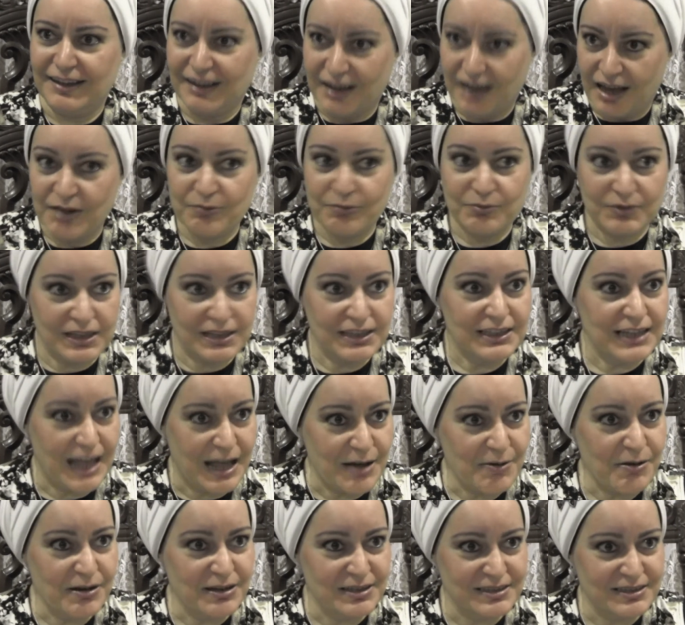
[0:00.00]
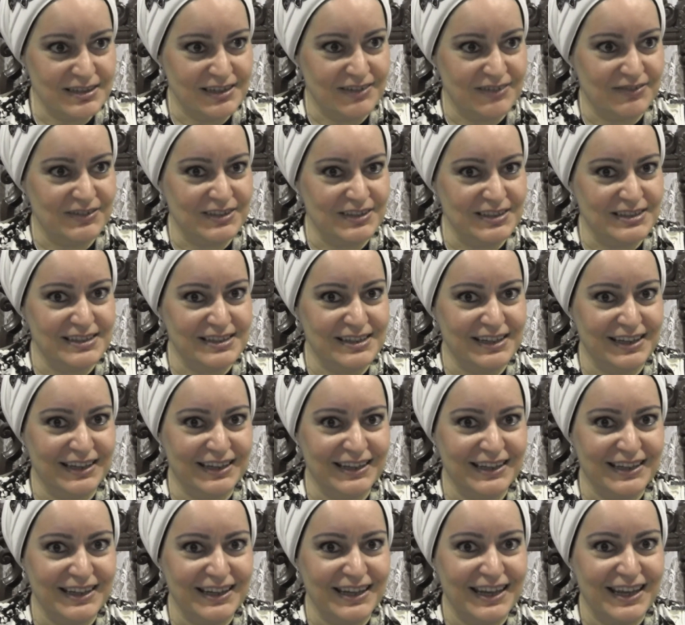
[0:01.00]
And we allow ourselves this
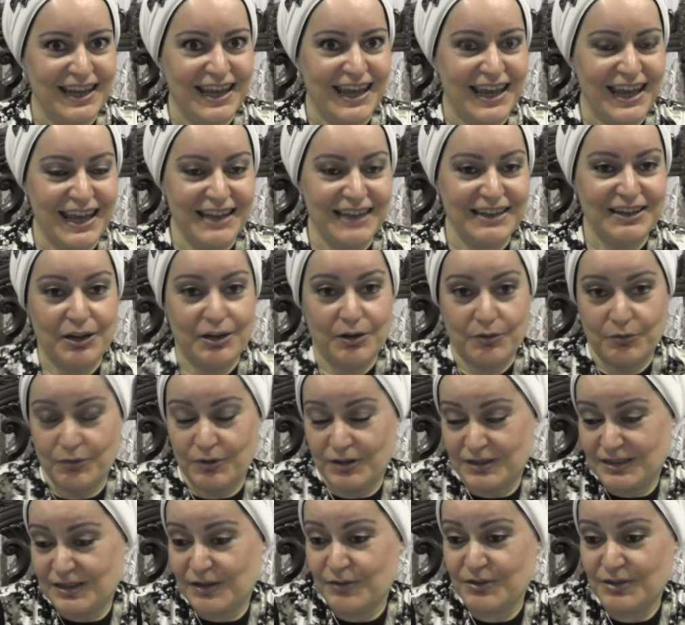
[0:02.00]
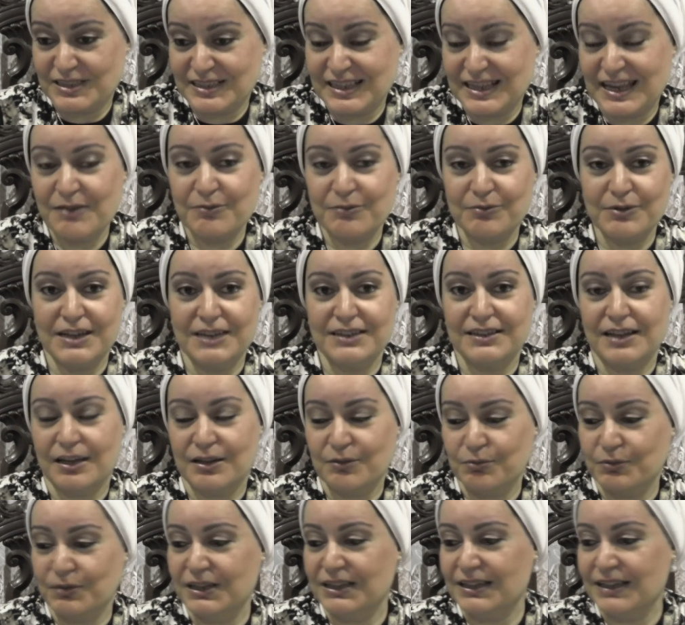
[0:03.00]
thing. And the same way
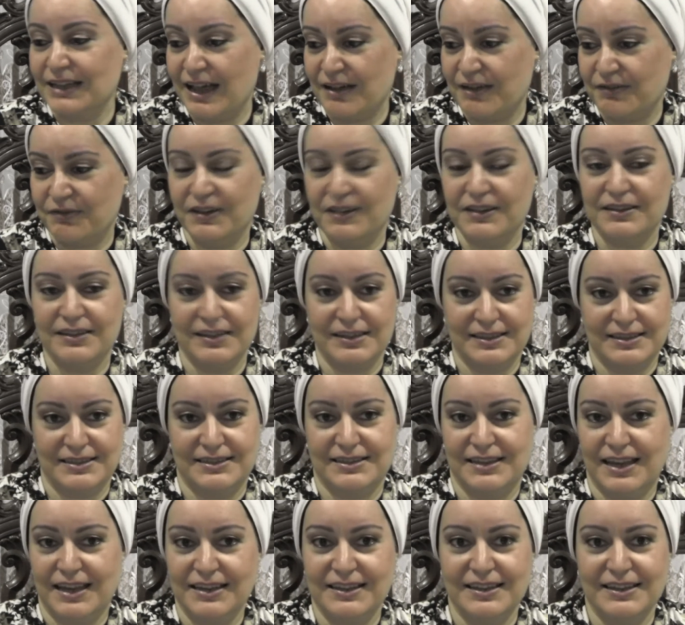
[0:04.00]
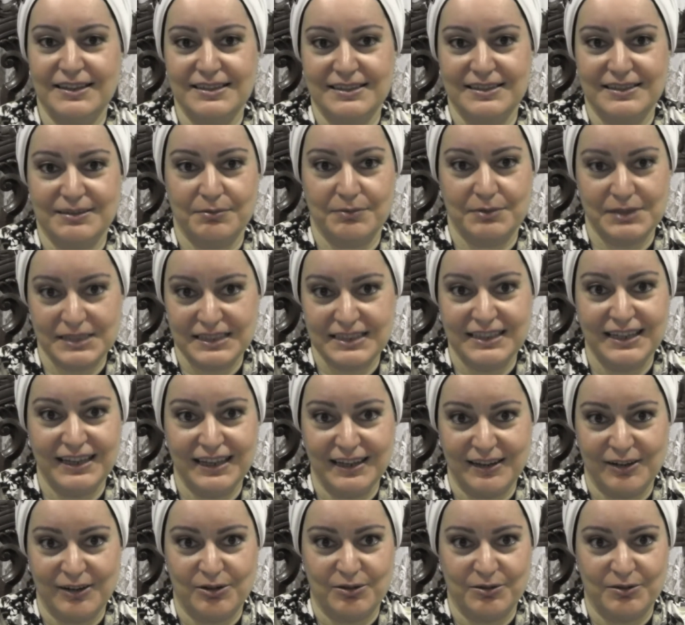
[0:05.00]
that we laugh at this, at this
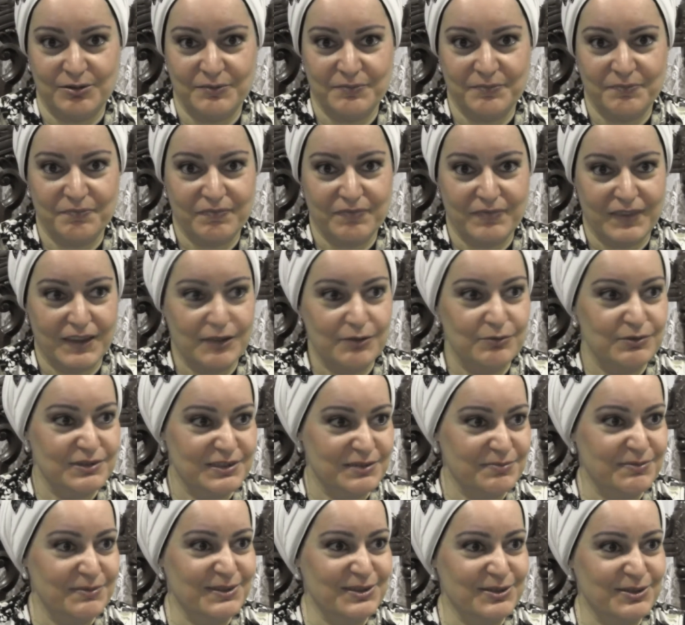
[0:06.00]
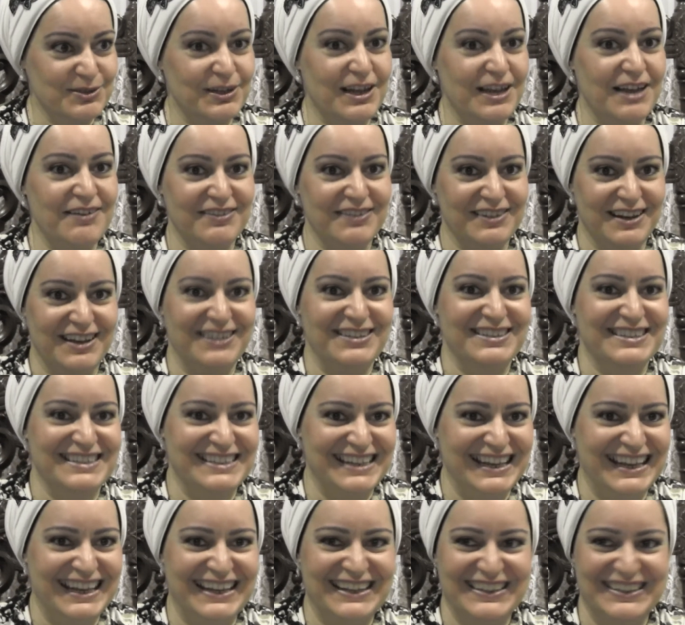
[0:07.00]
mosquito, we're supposed to laugh at
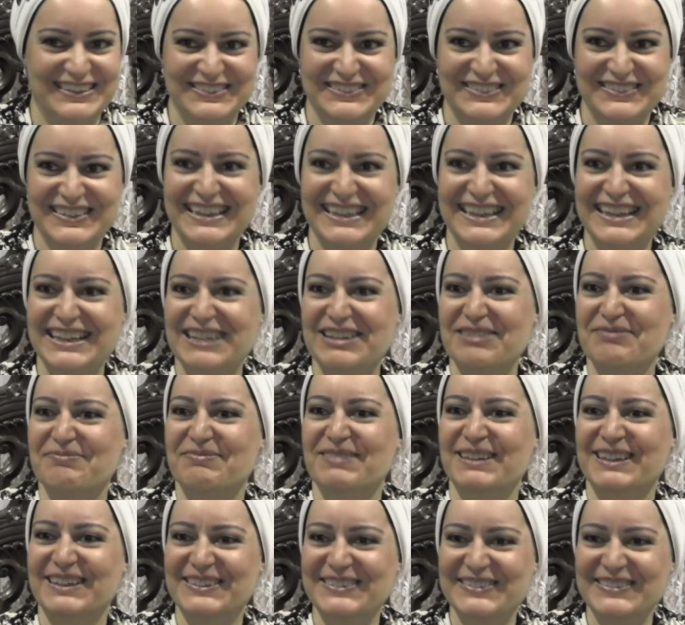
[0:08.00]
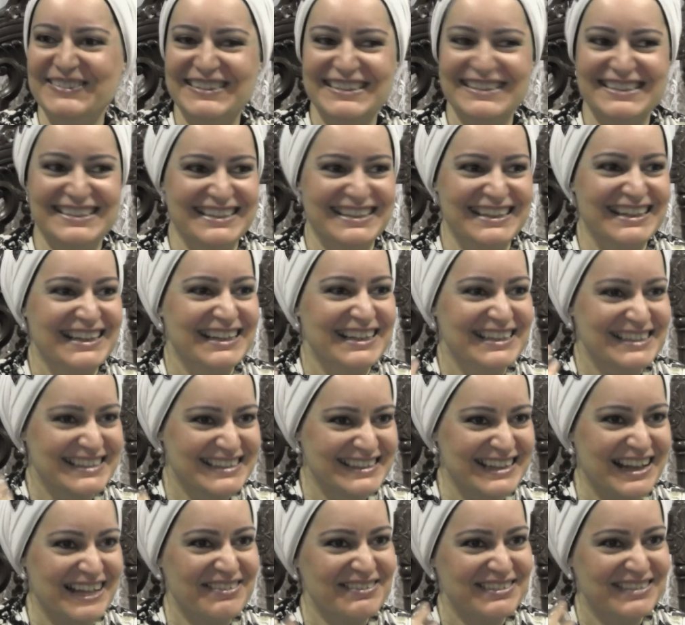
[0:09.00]
ourselves because
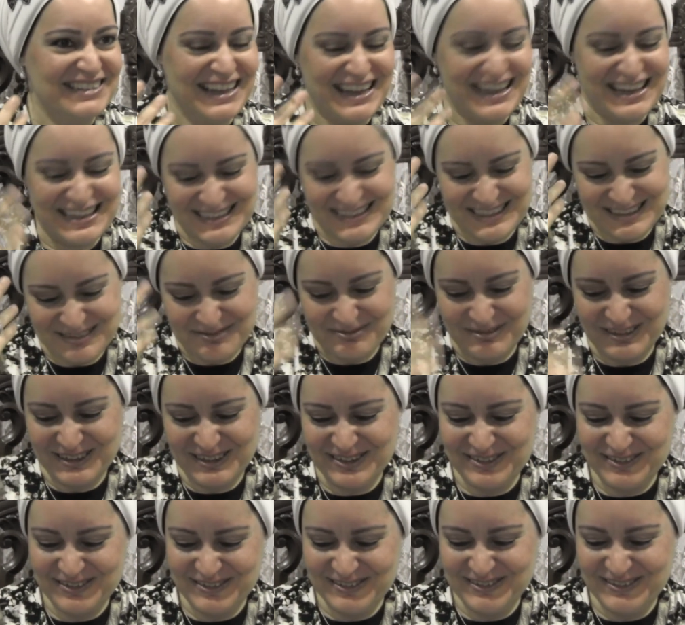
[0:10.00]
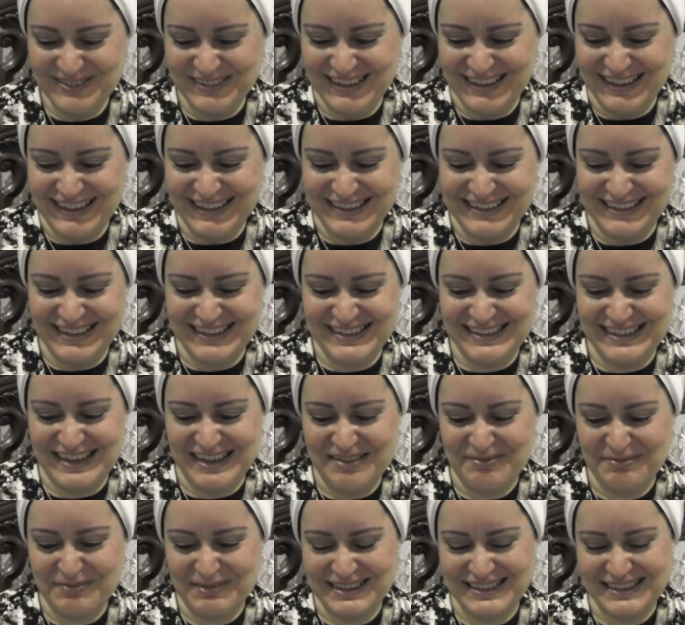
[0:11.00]
sometimes we do the
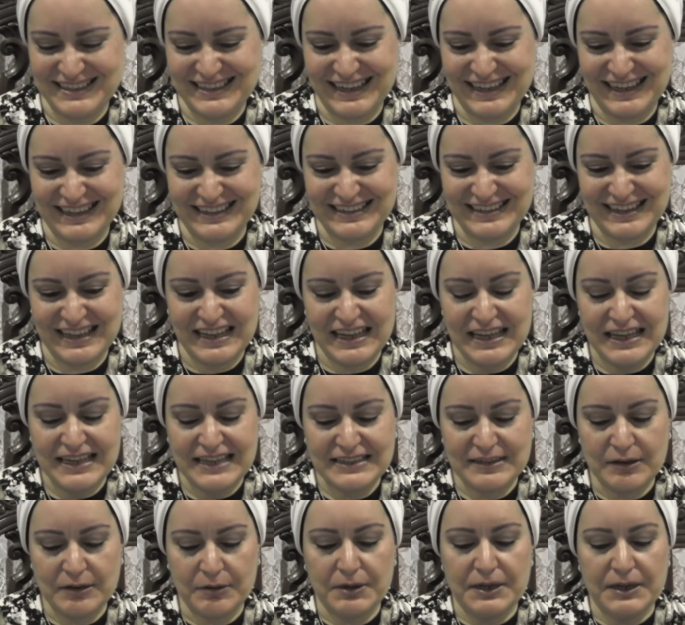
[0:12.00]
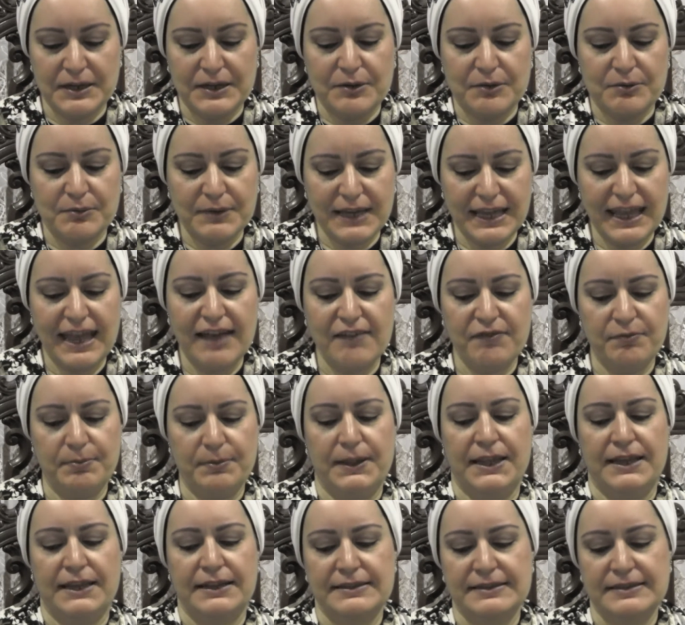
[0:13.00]
same mistakes. So we have
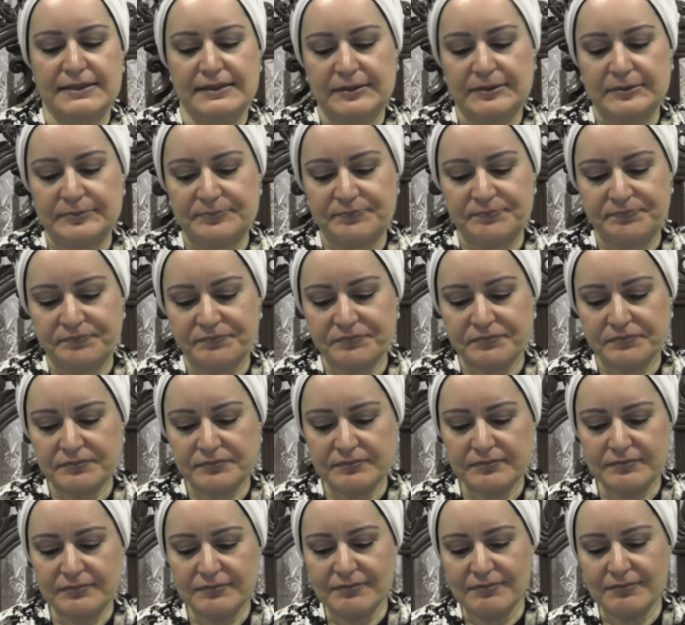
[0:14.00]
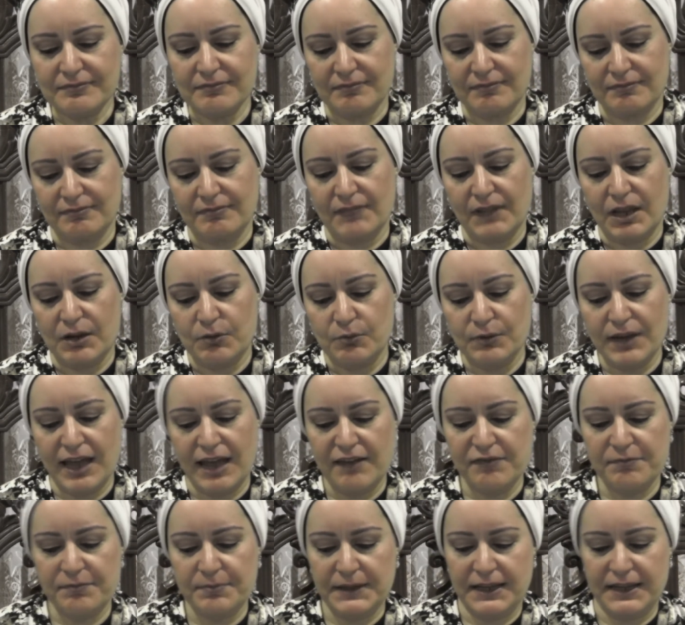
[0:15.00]
plans. We
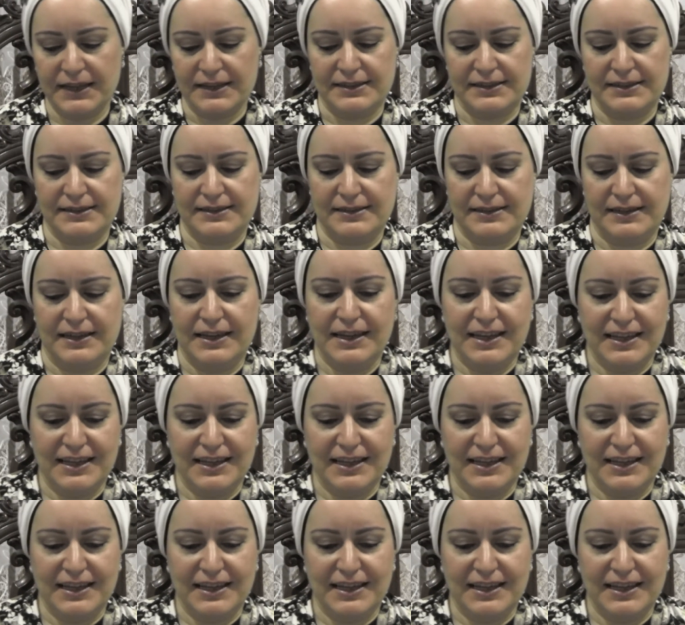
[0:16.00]
have plans.